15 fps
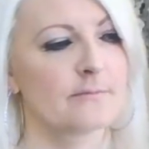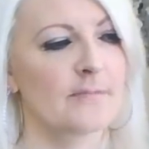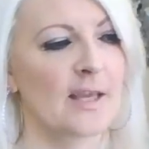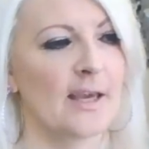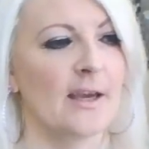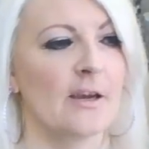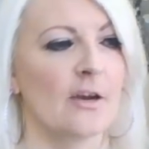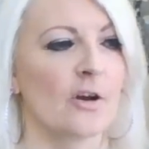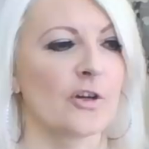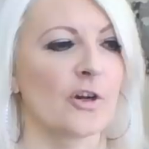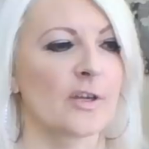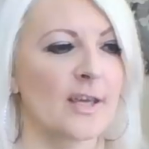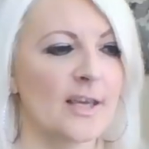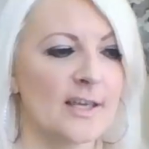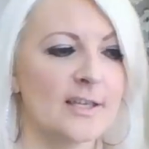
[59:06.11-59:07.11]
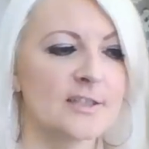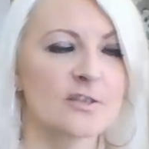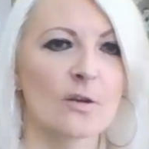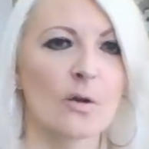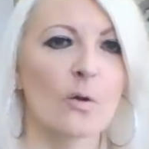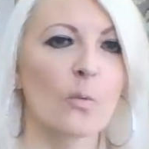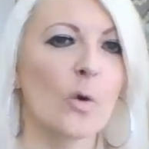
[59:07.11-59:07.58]
uh, or your kids,
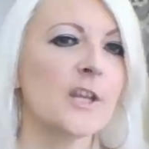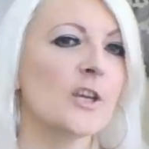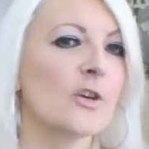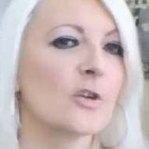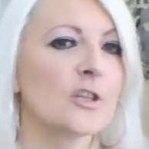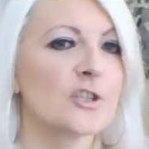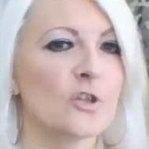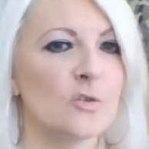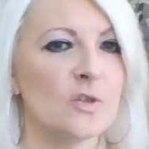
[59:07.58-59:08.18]
what are you gonna do?